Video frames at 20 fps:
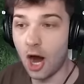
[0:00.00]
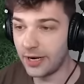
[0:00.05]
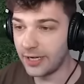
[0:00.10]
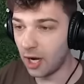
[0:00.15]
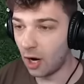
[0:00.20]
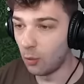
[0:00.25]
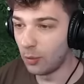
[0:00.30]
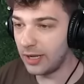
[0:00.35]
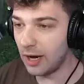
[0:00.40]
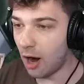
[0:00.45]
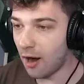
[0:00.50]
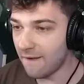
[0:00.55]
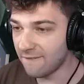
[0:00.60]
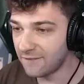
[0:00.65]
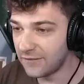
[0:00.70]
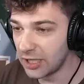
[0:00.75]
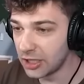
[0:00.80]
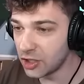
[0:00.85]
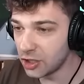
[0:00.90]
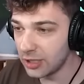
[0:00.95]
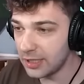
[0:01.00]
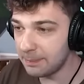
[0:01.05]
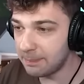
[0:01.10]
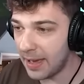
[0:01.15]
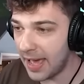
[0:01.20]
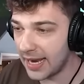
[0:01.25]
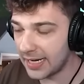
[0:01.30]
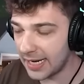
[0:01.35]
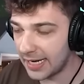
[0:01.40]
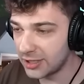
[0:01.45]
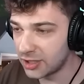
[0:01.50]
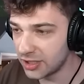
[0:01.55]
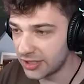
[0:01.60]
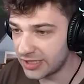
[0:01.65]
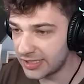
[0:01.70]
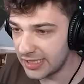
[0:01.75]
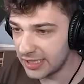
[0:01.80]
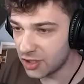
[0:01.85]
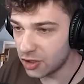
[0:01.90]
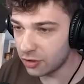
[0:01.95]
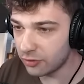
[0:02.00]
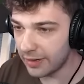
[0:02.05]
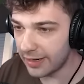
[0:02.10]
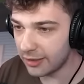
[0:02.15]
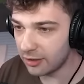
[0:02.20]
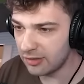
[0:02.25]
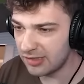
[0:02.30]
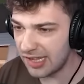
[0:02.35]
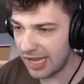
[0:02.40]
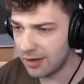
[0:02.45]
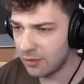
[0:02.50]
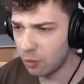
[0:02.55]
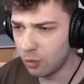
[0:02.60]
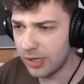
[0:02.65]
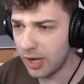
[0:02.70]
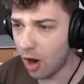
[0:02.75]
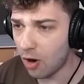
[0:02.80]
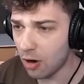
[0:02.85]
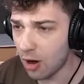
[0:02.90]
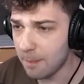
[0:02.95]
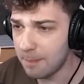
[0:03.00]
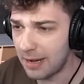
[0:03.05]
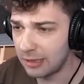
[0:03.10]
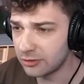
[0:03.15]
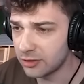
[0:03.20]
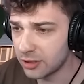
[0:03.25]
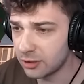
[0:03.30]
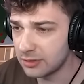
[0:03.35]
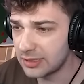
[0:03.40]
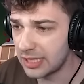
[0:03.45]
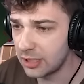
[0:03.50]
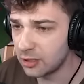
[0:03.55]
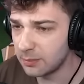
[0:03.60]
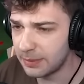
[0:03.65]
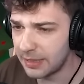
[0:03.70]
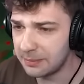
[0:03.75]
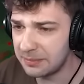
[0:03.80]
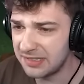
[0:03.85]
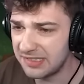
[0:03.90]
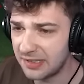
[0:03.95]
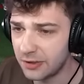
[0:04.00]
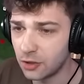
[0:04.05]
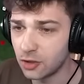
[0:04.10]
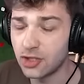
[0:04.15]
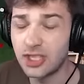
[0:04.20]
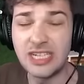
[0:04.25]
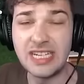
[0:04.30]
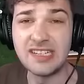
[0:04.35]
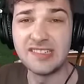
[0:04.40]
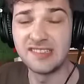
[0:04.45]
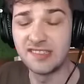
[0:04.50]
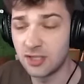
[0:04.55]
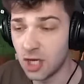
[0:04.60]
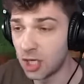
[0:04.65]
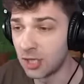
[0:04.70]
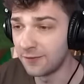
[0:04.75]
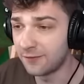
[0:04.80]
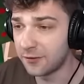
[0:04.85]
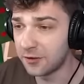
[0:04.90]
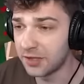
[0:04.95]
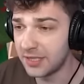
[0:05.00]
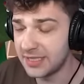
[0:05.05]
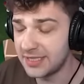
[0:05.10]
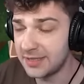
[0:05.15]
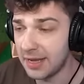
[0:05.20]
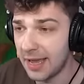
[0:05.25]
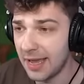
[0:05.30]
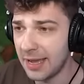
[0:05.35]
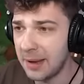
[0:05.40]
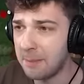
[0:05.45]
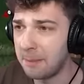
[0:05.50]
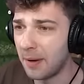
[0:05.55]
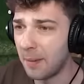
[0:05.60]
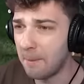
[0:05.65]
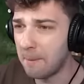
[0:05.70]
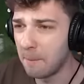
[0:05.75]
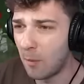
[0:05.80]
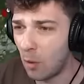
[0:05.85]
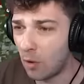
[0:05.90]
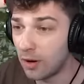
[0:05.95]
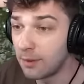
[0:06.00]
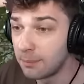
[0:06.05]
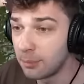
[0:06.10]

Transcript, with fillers: All right, y'all, we are officially back. I just ditched Gregors and we are about to go tell the babysitter she is done for the day. But more